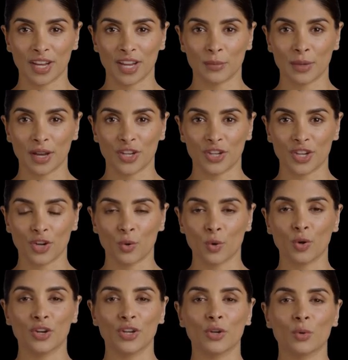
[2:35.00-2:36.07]
Imagine a
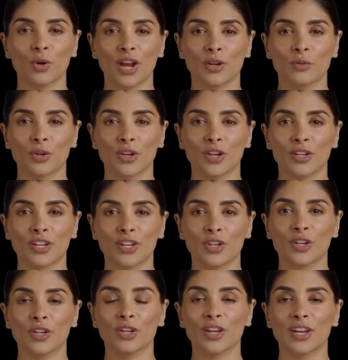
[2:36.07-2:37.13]
world where every
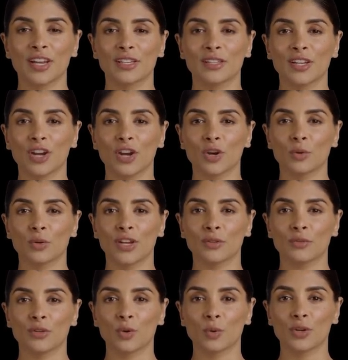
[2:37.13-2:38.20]
clinician is not only
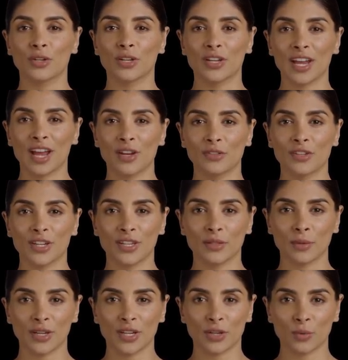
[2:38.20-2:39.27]
fluent in
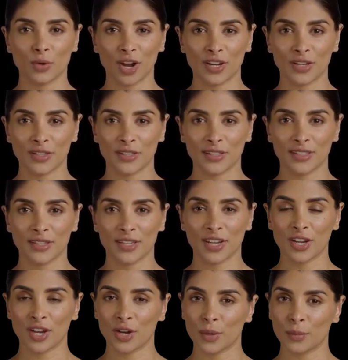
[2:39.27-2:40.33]
evidence-based practices,
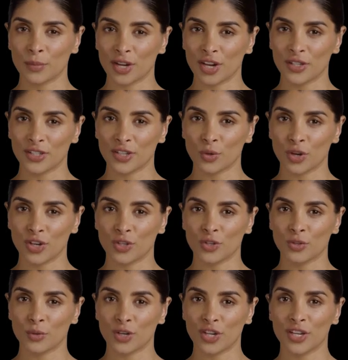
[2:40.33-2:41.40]
but also
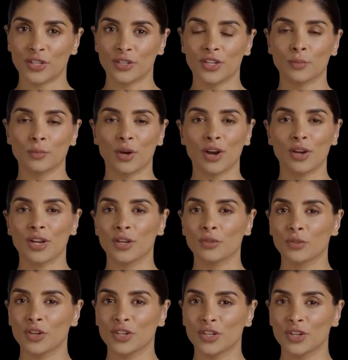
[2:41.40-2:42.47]
contributing to the body
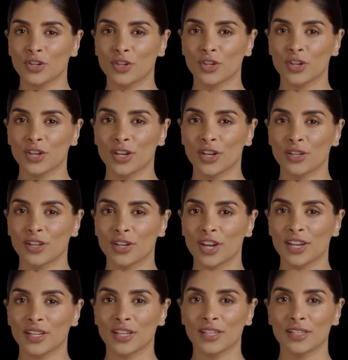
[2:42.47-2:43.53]
of research,
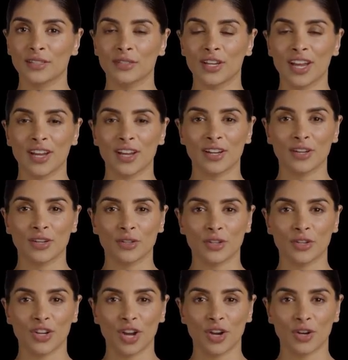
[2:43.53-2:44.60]
collecting data,
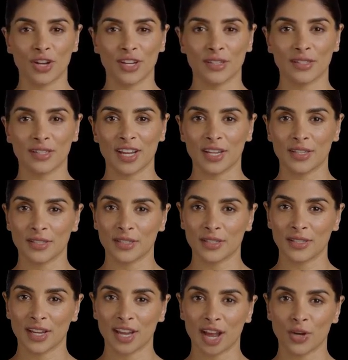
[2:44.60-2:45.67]
sharing insights,
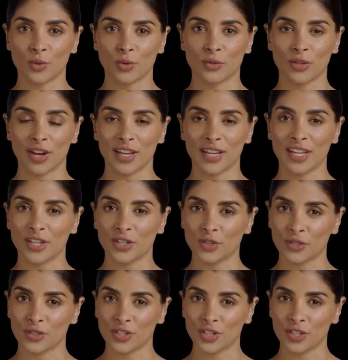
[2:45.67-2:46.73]
and refining
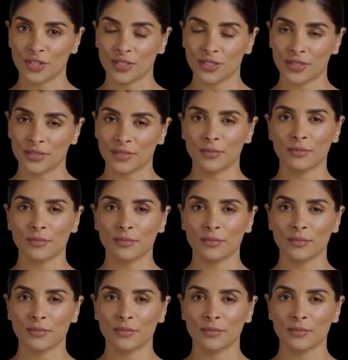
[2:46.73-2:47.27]
interventions.